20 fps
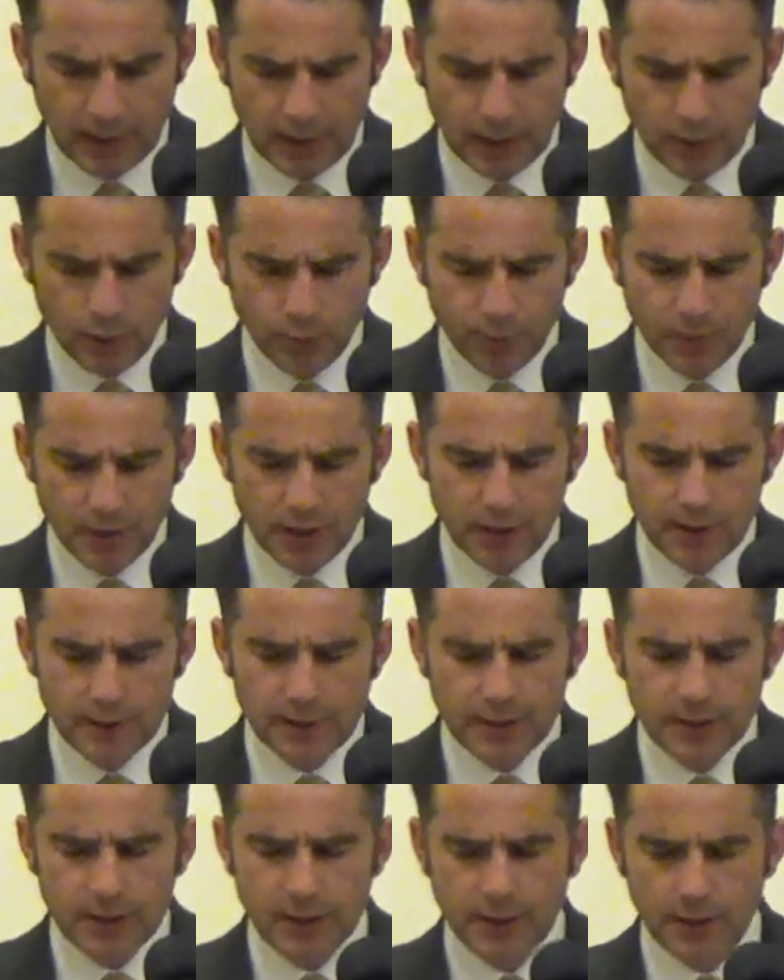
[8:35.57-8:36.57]
an
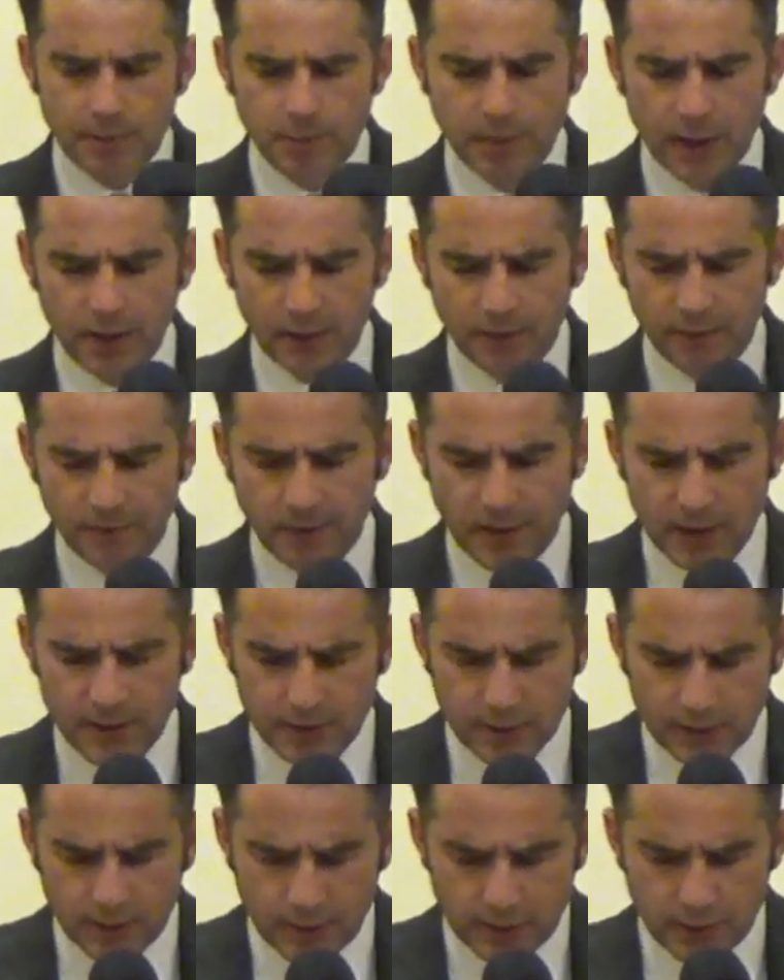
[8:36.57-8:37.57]
obedience that
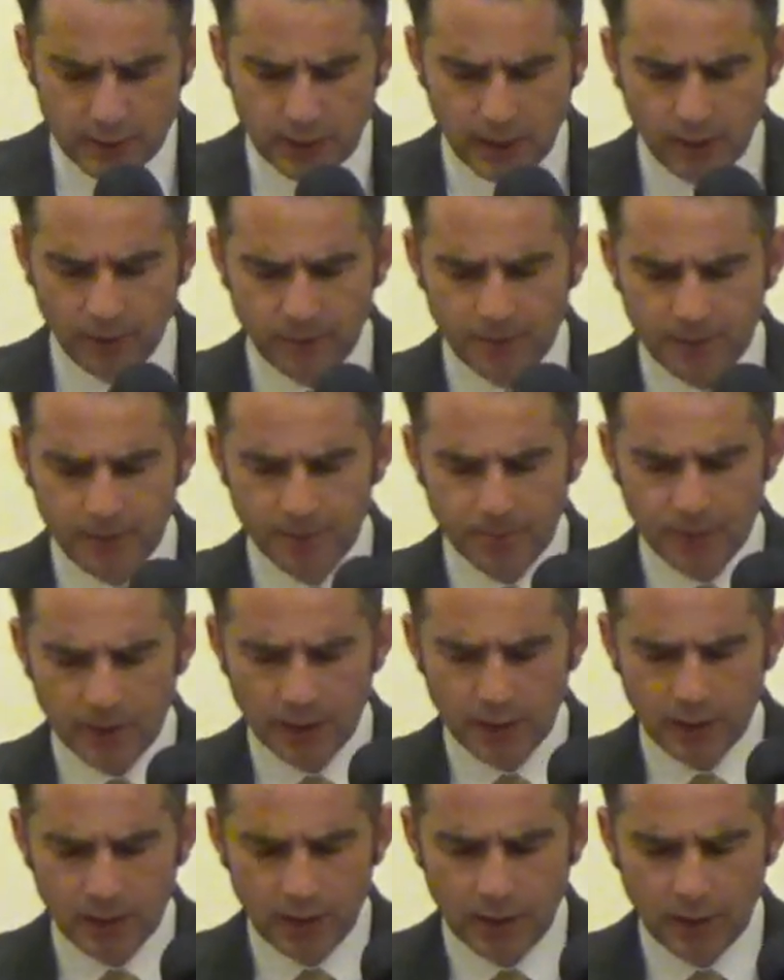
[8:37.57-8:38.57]
manifests itself
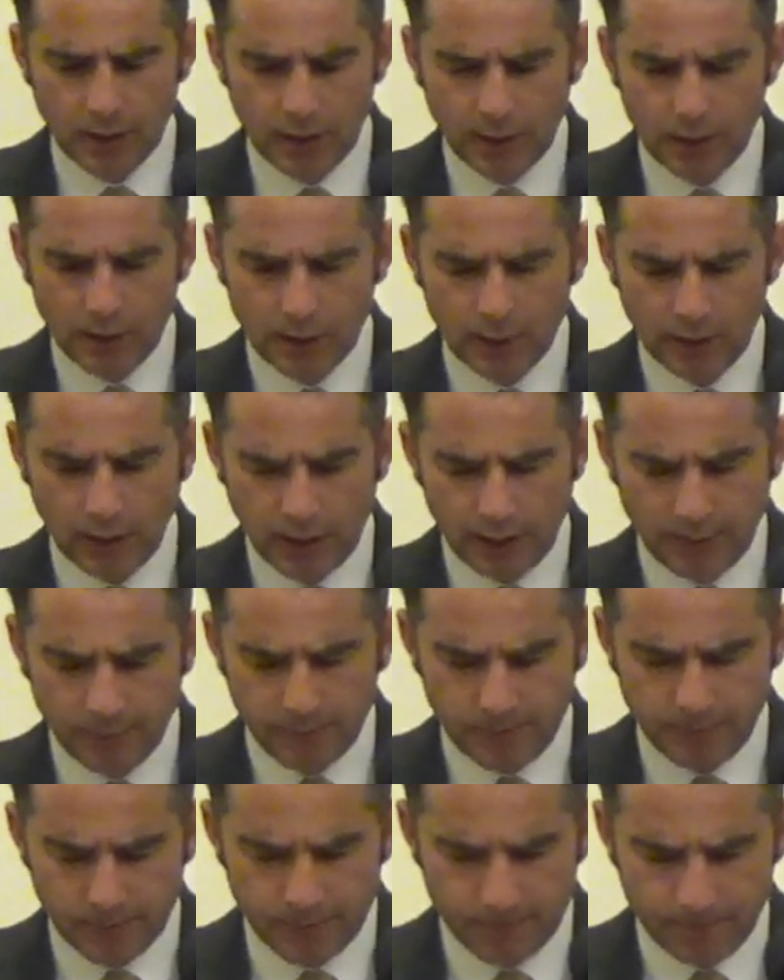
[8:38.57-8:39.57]
in
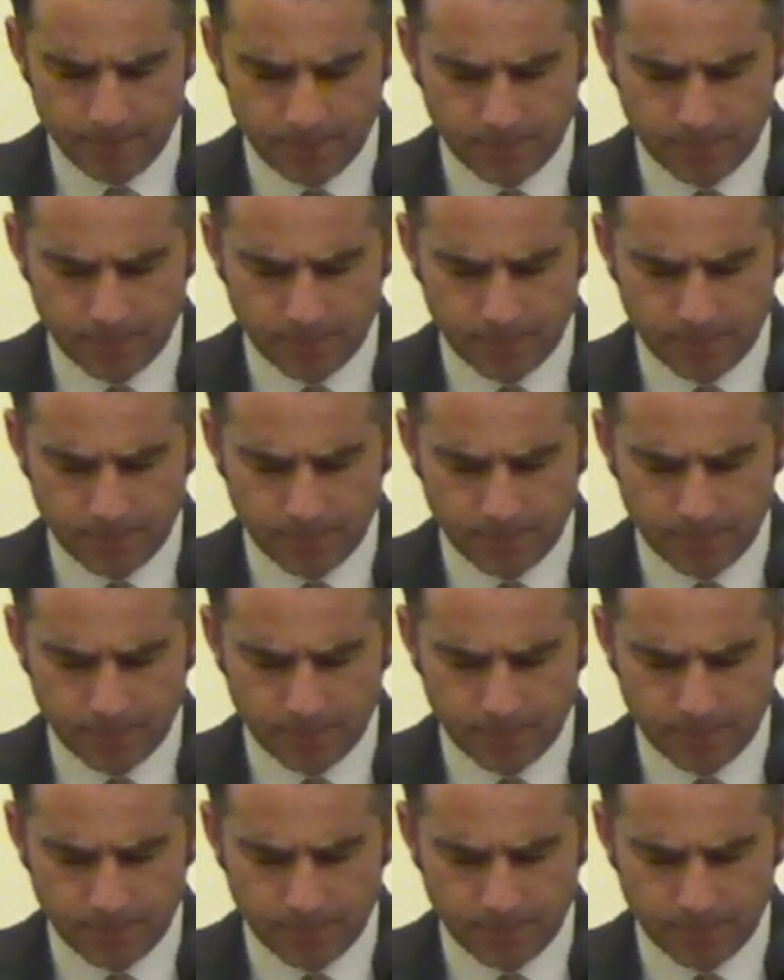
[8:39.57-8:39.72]
love,